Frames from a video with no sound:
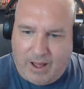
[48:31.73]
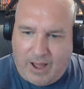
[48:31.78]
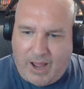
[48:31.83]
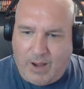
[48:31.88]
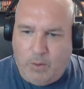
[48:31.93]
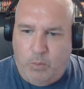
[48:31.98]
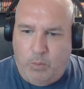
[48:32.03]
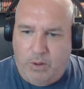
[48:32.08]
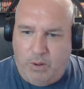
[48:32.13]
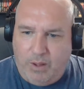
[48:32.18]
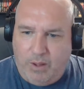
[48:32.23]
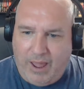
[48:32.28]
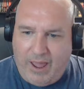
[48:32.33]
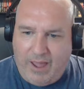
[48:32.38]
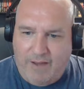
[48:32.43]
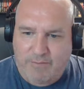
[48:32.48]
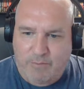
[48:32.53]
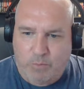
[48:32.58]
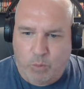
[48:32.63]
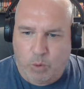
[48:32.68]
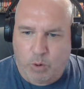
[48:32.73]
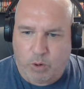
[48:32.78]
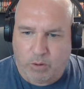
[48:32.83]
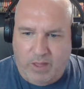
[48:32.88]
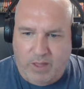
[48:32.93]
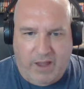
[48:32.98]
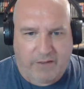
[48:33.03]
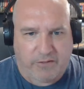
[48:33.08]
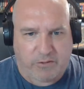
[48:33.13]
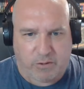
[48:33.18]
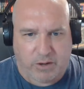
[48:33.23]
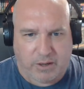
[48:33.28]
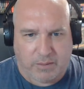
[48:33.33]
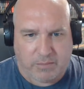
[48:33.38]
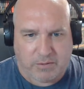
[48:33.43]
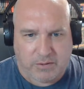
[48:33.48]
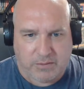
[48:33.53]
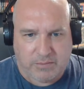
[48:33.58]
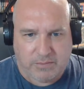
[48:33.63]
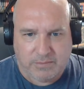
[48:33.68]
will have more live
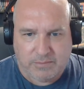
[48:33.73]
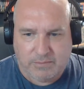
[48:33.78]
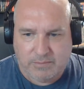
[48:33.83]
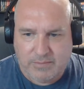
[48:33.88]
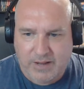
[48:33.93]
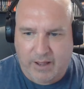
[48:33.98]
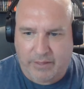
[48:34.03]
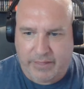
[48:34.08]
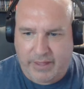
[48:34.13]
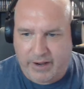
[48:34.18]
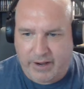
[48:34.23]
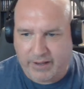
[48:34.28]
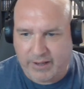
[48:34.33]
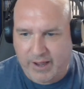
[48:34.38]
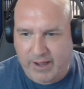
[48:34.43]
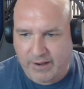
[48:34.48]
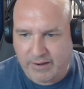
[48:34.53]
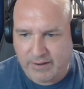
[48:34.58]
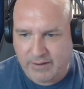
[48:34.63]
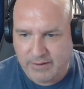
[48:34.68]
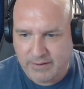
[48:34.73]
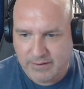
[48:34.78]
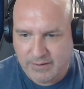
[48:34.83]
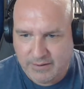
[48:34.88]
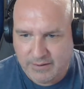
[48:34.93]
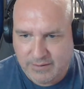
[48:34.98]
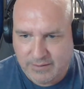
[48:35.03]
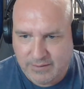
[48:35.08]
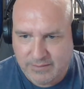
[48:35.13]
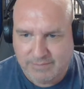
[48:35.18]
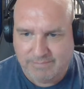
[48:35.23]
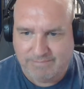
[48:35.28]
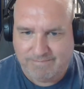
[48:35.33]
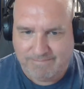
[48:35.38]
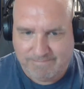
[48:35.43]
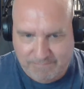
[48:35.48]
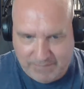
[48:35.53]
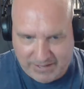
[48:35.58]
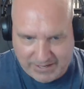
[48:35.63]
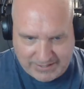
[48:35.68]
streams now that I got
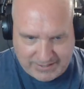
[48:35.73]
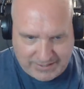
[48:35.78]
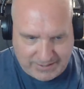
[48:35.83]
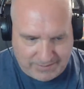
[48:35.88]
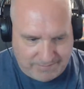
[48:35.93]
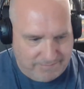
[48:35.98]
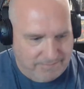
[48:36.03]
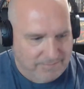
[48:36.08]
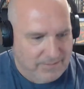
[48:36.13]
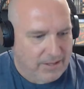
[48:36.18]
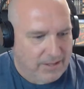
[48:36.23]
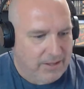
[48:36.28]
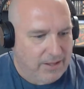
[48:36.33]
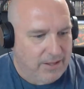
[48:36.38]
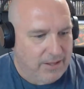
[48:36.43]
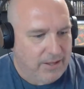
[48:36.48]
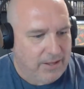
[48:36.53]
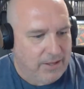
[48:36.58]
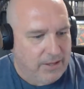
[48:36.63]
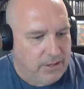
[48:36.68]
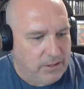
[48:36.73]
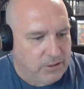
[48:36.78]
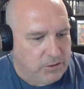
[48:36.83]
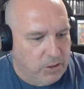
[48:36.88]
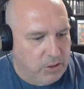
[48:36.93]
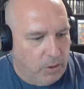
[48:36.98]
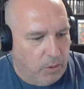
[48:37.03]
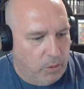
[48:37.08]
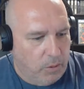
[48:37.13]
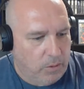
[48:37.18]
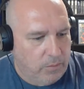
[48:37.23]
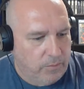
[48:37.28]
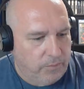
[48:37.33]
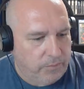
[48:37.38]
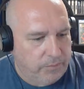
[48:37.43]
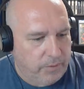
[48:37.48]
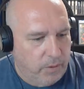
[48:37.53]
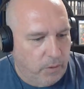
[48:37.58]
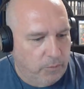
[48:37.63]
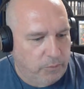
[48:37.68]
this. So
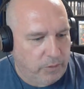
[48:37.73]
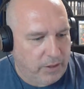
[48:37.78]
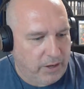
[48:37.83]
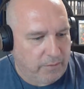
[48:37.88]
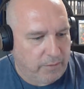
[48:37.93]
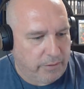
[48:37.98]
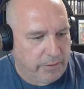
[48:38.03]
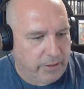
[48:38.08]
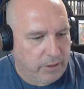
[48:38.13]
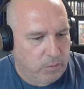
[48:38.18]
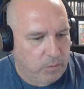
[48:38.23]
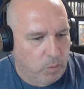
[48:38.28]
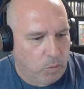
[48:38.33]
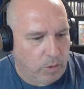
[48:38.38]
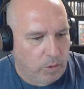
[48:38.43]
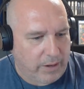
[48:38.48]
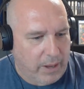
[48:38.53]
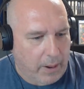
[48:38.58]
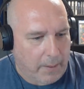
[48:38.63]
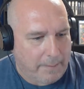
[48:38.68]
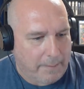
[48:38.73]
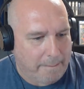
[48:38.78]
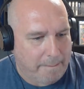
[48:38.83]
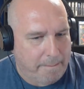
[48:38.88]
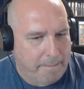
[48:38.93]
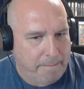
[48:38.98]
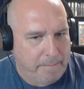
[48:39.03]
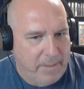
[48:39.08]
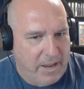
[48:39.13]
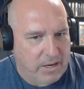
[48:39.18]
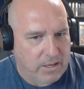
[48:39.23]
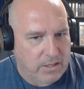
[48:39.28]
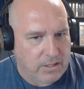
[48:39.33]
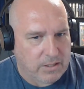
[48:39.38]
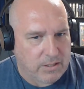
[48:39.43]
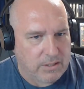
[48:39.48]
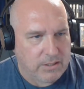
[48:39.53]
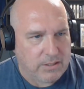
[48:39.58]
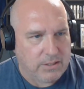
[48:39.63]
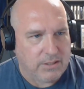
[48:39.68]
hopefully everything will work out
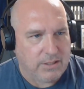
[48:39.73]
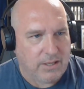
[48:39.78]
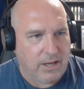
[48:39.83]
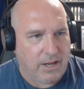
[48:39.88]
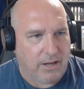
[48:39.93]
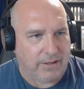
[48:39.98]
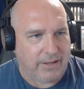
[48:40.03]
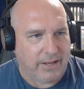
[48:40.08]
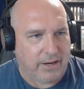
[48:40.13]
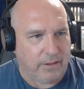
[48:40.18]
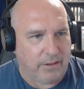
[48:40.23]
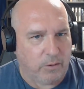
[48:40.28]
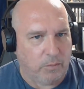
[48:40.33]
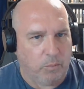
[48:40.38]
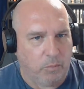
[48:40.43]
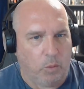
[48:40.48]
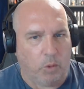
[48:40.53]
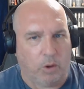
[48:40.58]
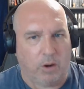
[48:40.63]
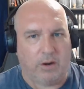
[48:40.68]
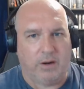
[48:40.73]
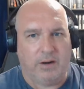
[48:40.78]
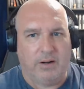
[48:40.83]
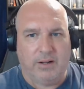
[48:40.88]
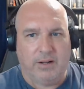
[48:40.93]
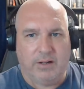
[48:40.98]
better. I'll get a little more.